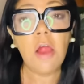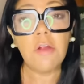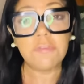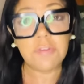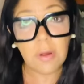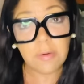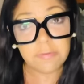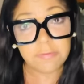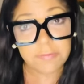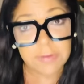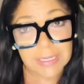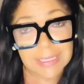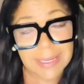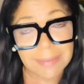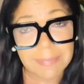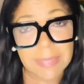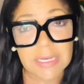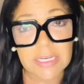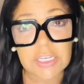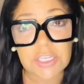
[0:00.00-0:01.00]
from Villa
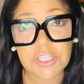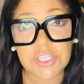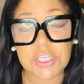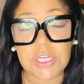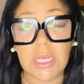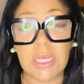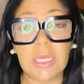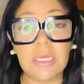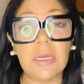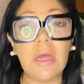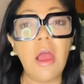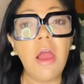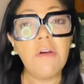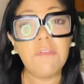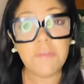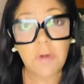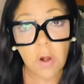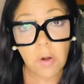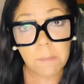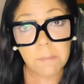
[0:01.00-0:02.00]
Medellin,
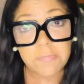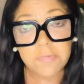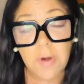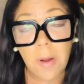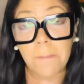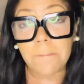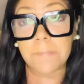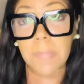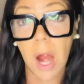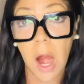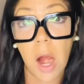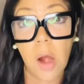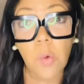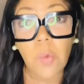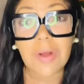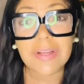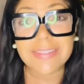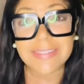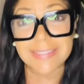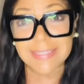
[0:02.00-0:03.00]
from, from
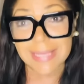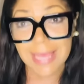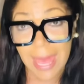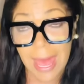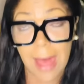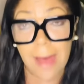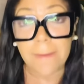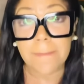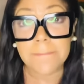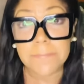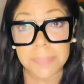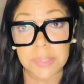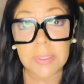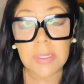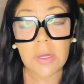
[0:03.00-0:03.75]
Marwa's camp,